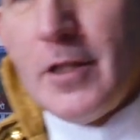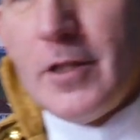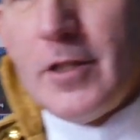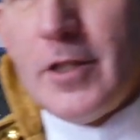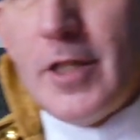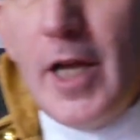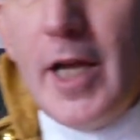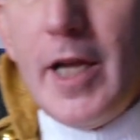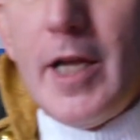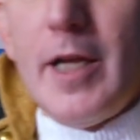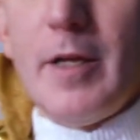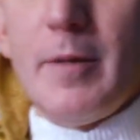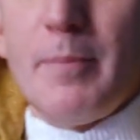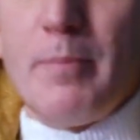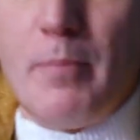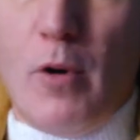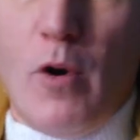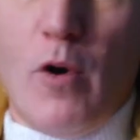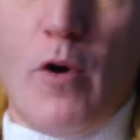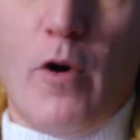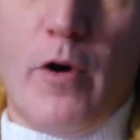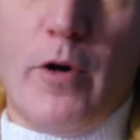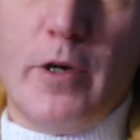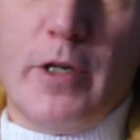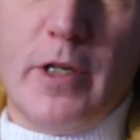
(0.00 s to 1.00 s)
take
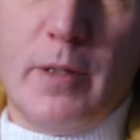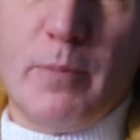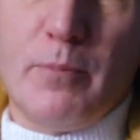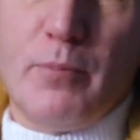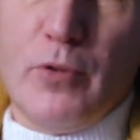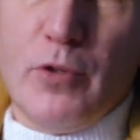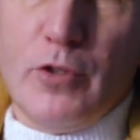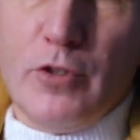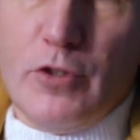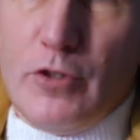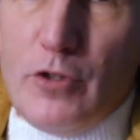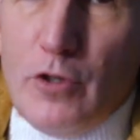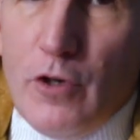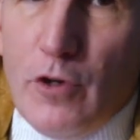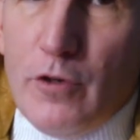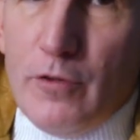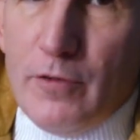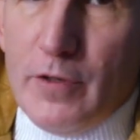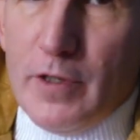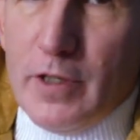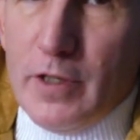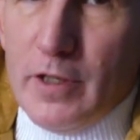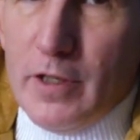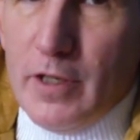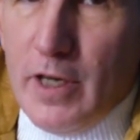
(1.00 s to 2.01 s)
part in
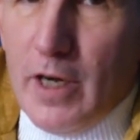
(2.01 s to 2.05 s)
preserving